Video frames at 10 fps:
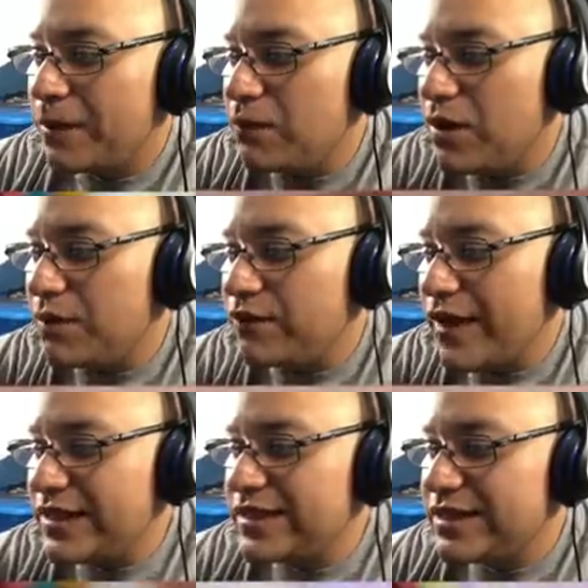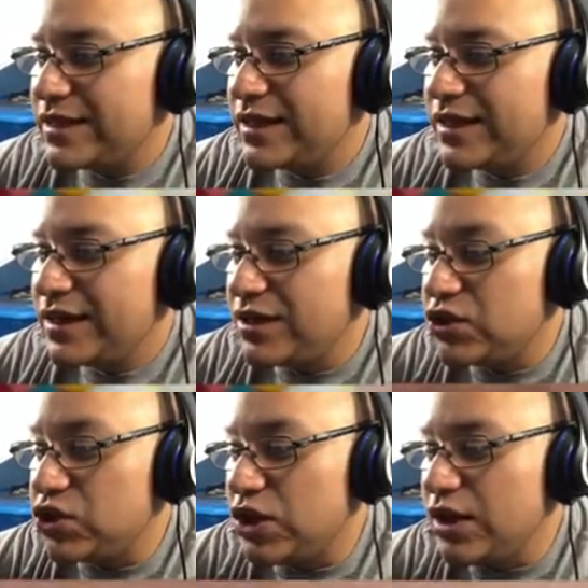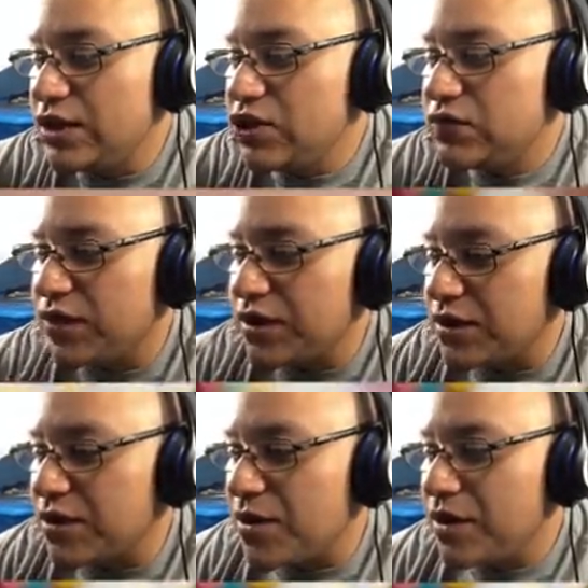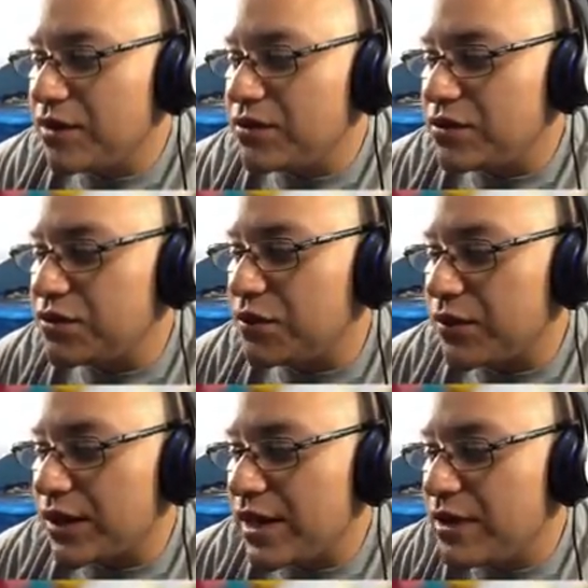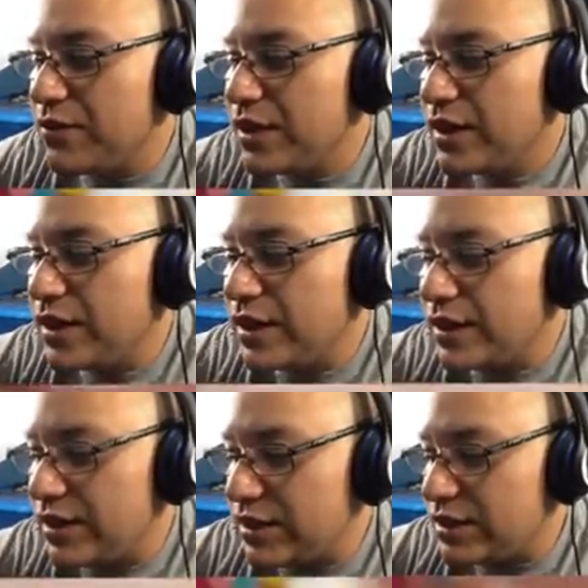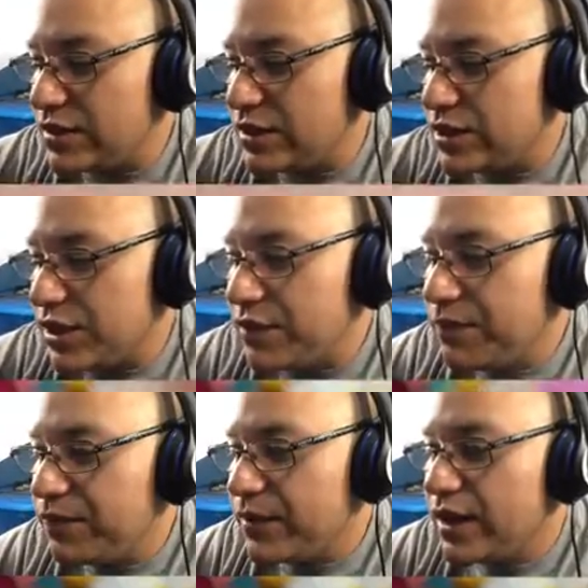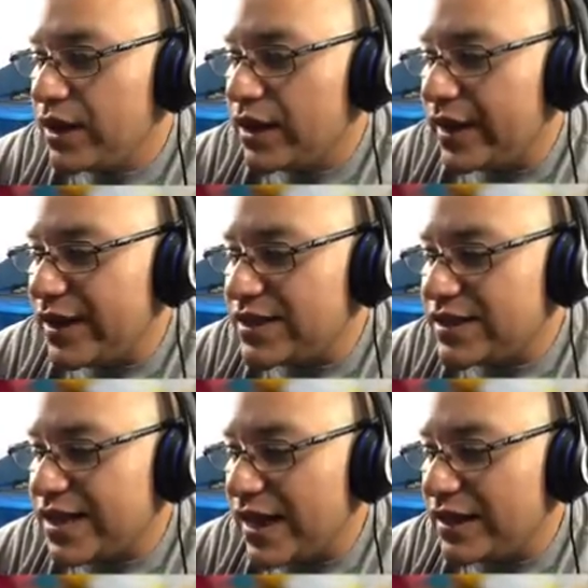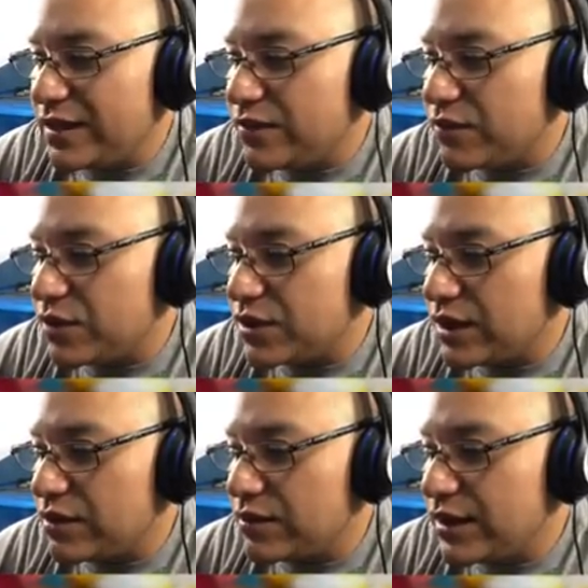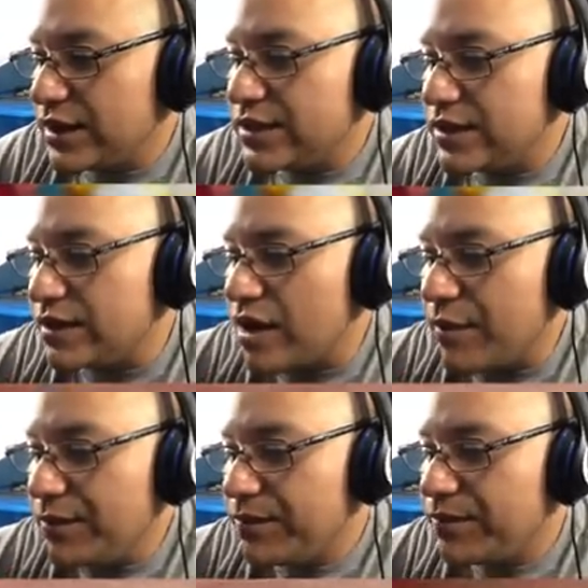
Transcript: Wobbuffet, Judge, very good card, useful right now in the TCGO. A Skyla, Reverse Holo, and that's an uncommon.